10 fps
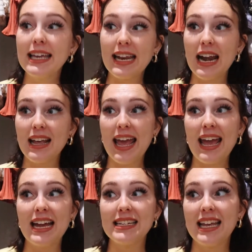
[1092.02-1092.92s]
get out of
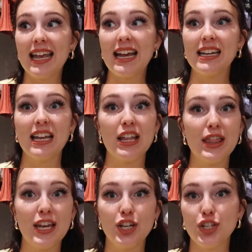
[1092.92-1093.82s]
hand, and
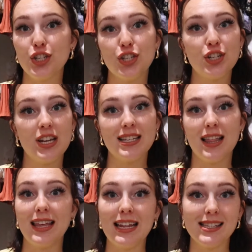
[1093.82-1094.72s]
then it just is
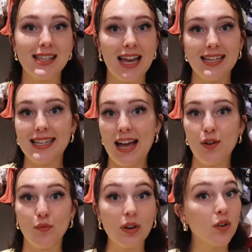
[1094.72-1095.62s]
a landslide
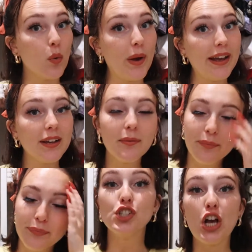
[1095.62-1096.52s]
down real quick.
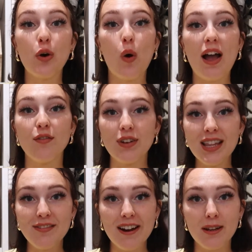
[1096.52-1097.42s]
So I
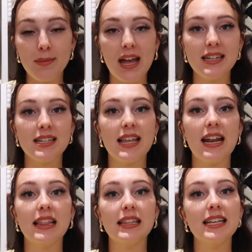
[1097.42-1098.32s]
really recommend
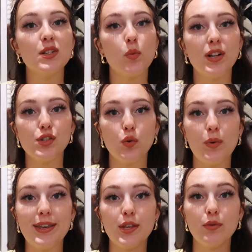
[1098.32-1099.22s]
that at least once a
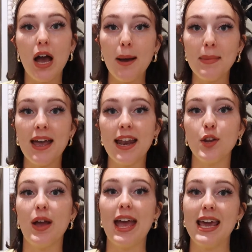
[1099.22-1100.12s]
week you come in
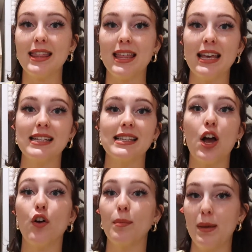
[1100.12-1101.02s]
and you hang things
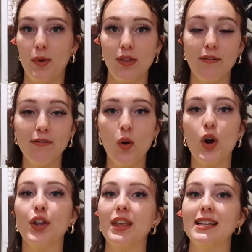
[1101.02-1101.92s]
that are maybe on the
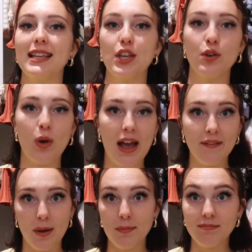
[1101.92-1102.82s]
floor, things that you
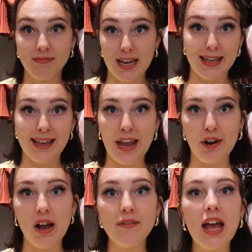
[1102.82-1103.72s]
haven't taken
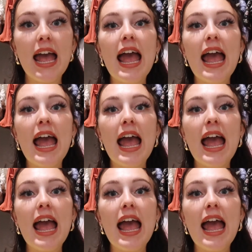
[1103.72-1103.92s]
care of,